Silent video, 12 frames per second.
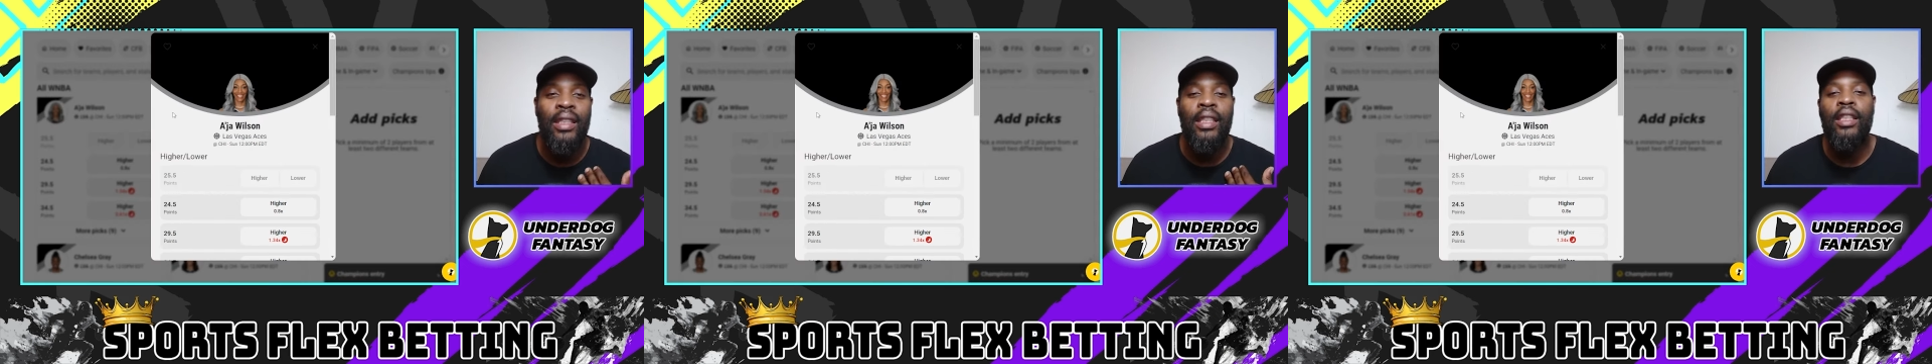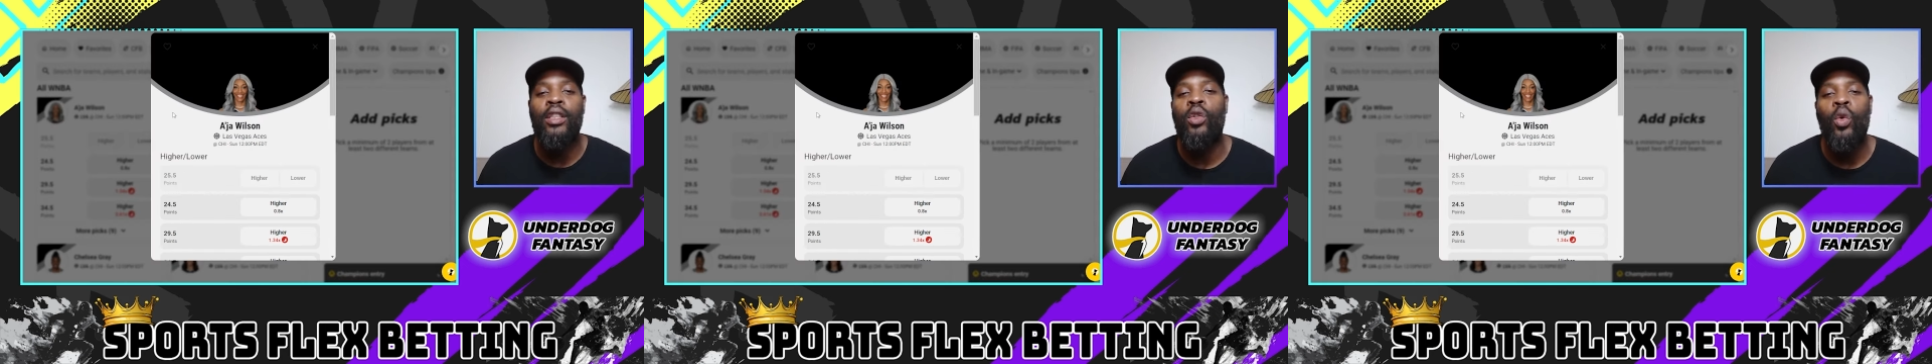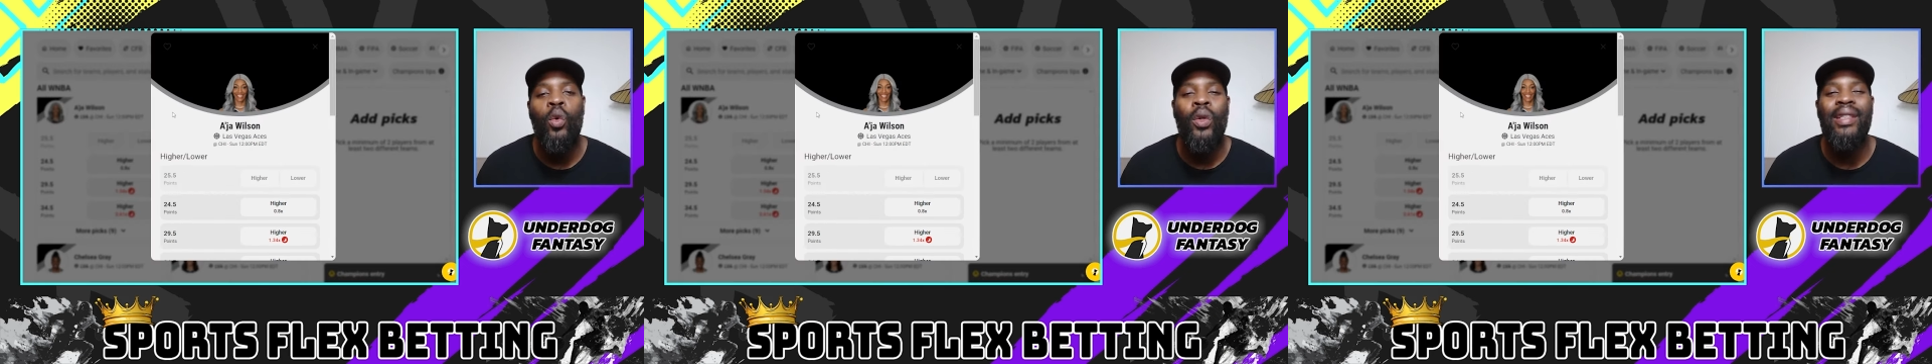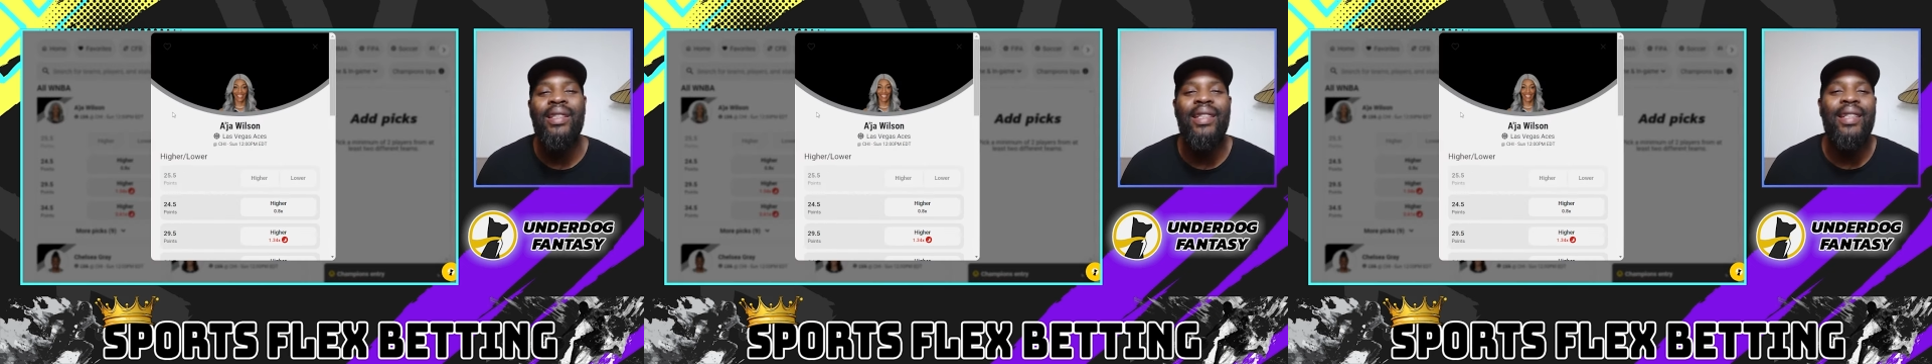she
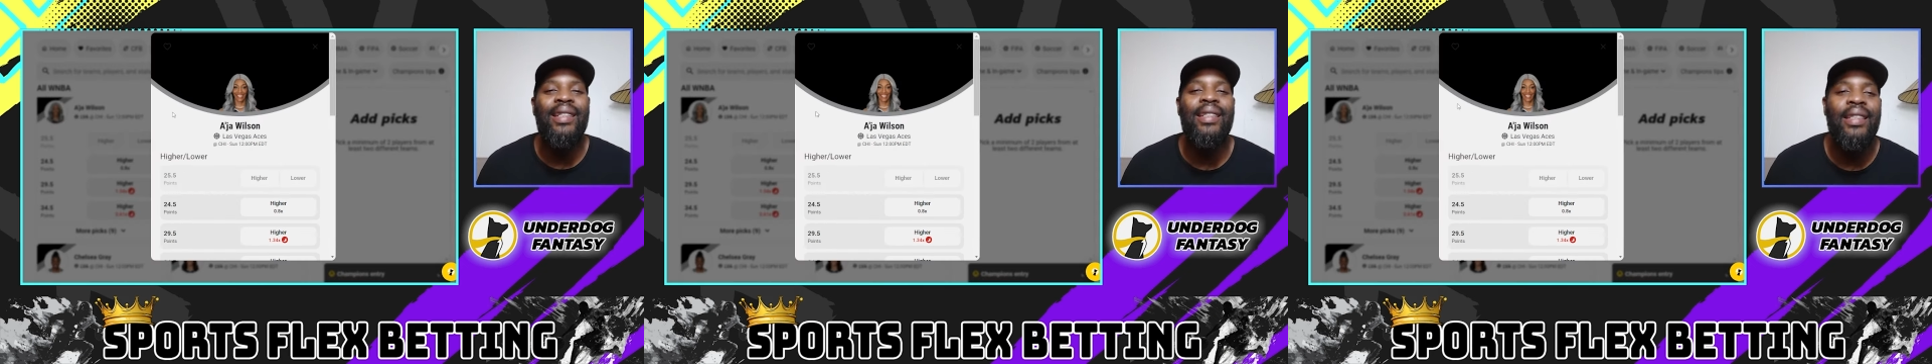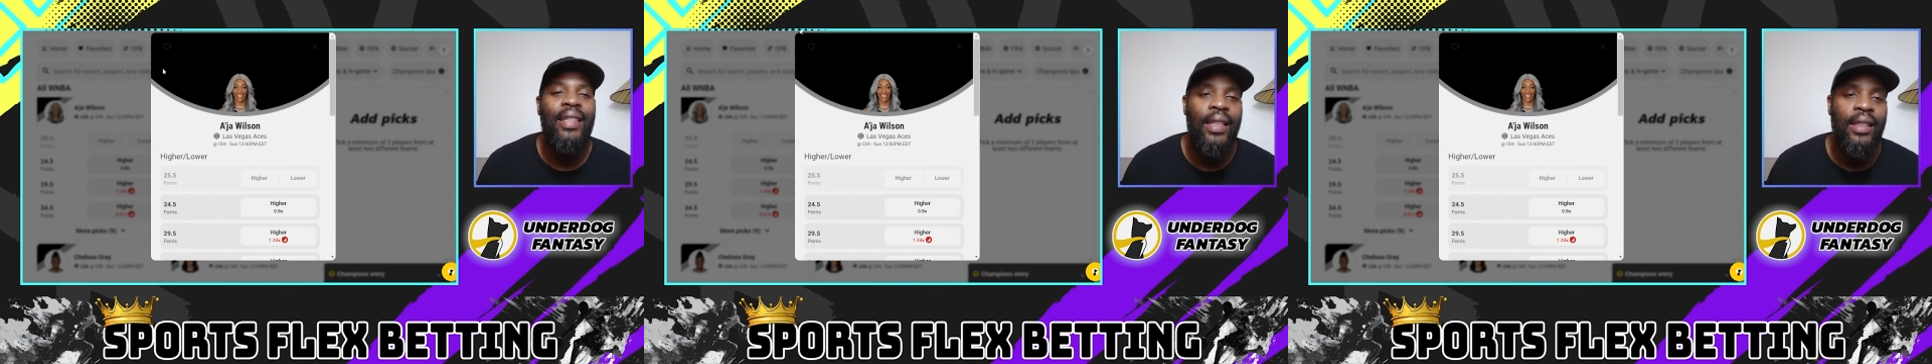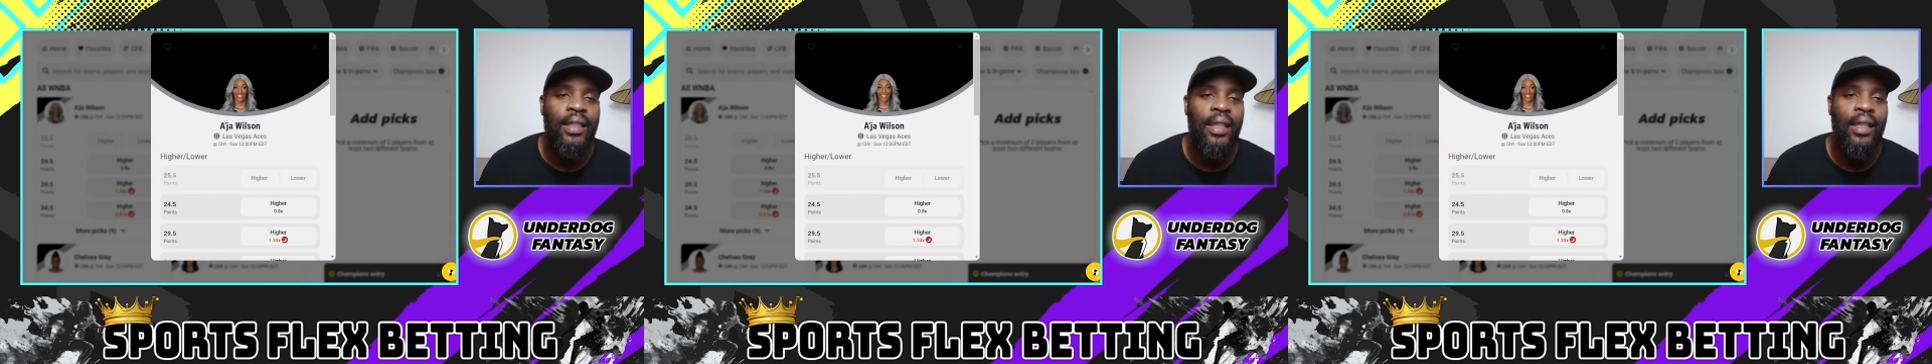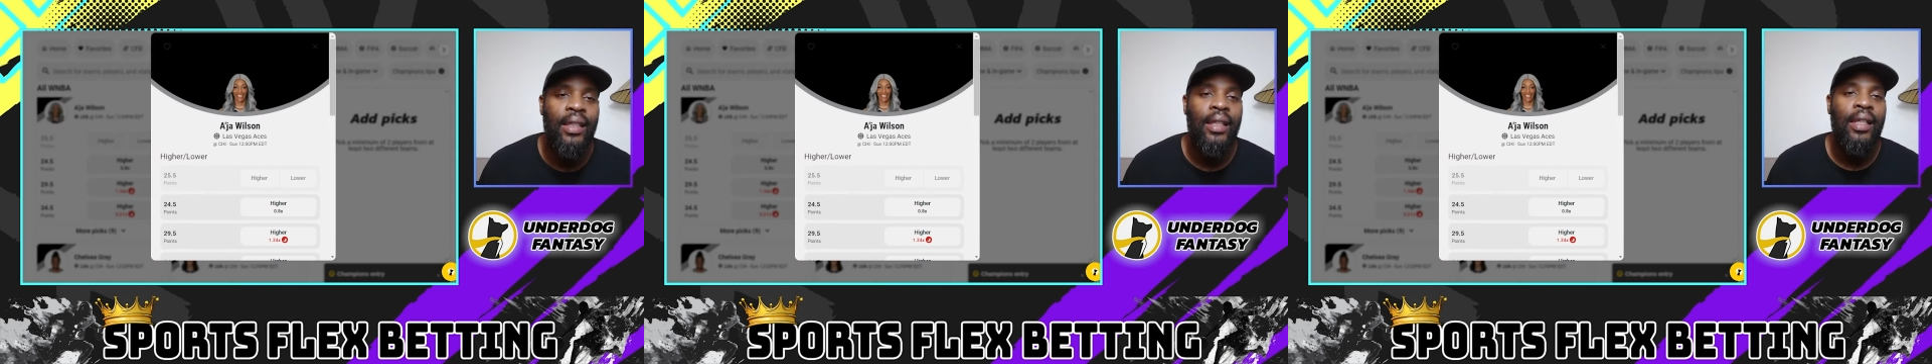scores
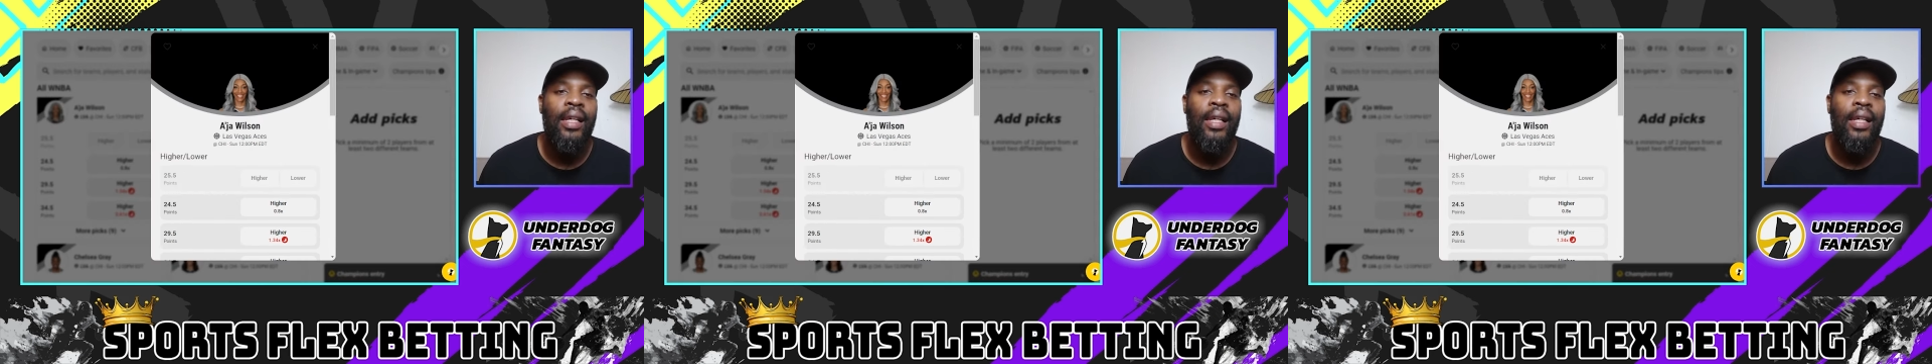consistent.